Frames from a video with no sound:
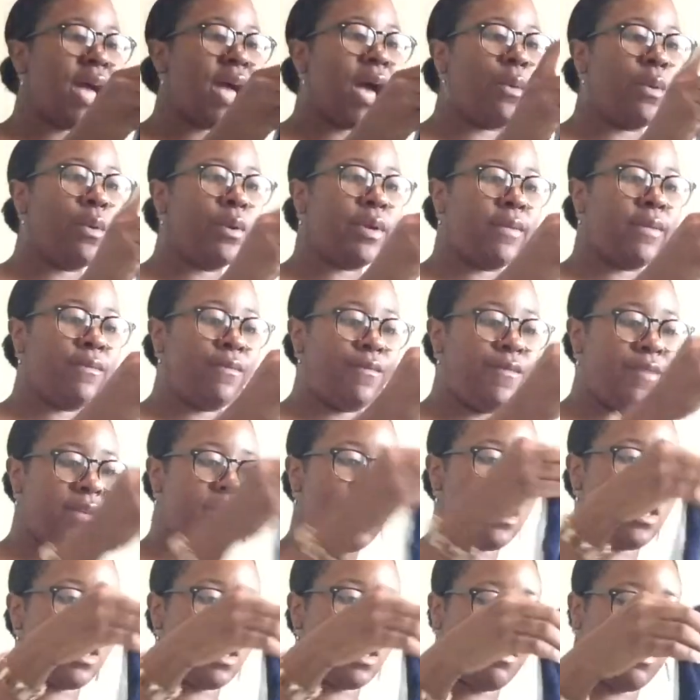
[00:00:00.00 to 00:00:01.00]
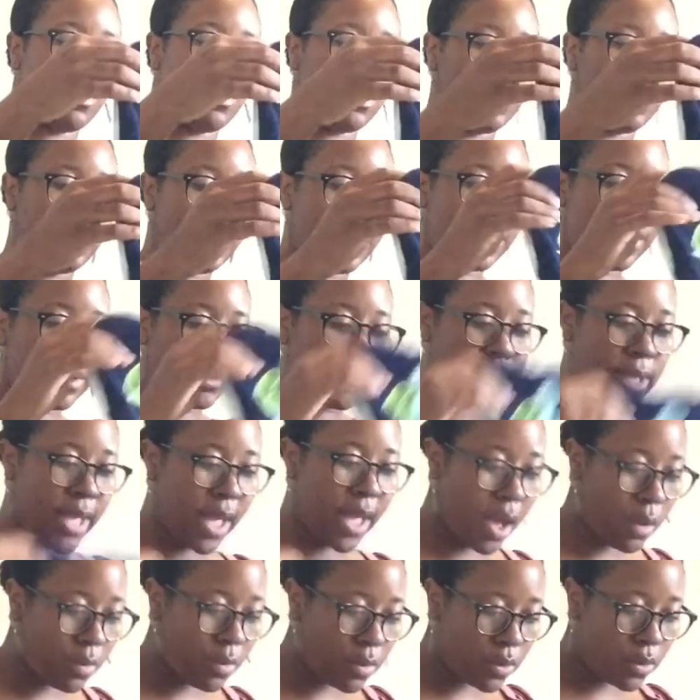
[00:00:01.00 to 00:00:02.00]
towel can fit, I'm gonna put this
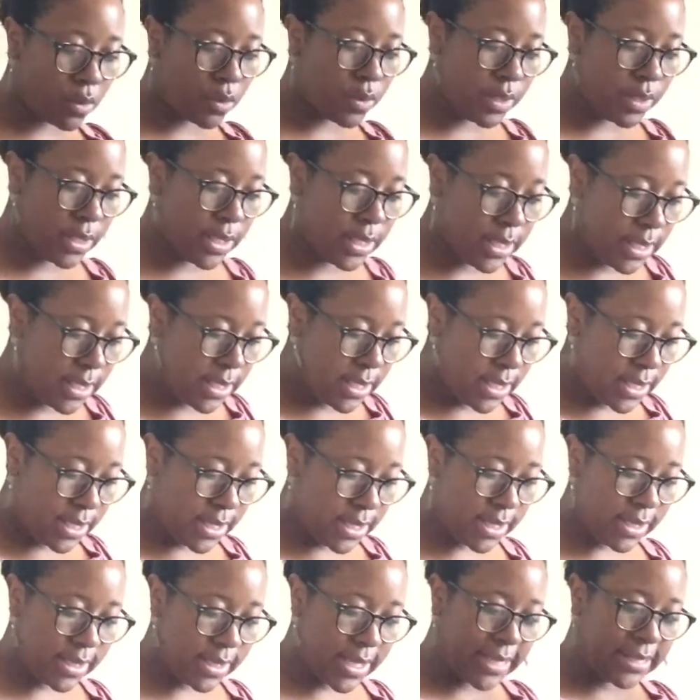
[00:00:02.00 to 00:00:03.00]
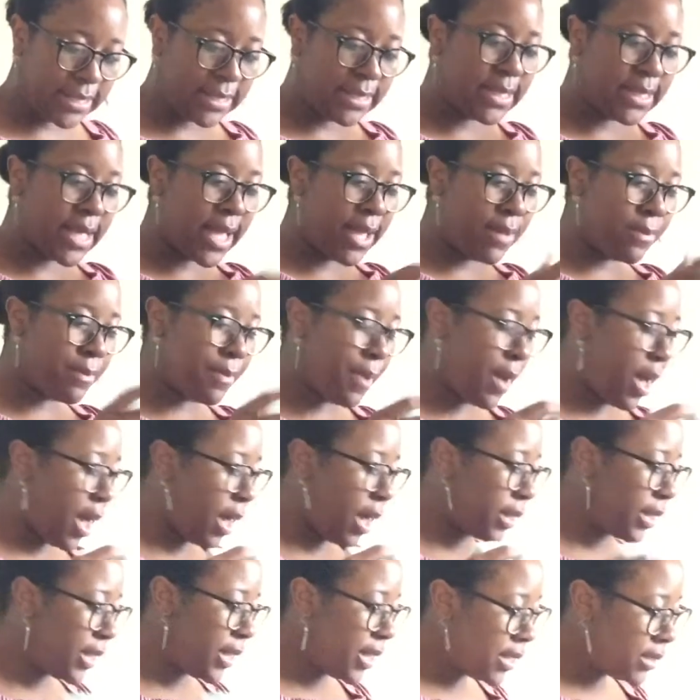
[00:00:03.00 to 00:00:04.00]
towel in that same
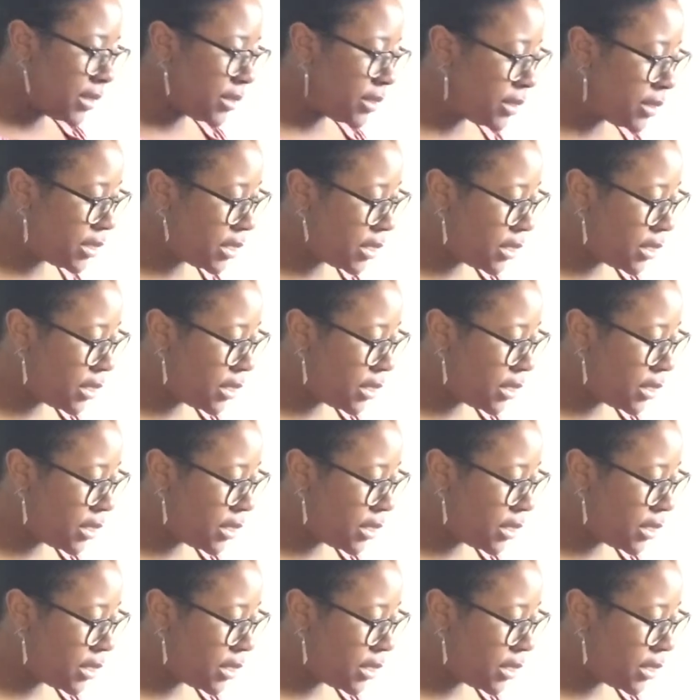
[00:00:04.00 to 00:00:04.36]
pocket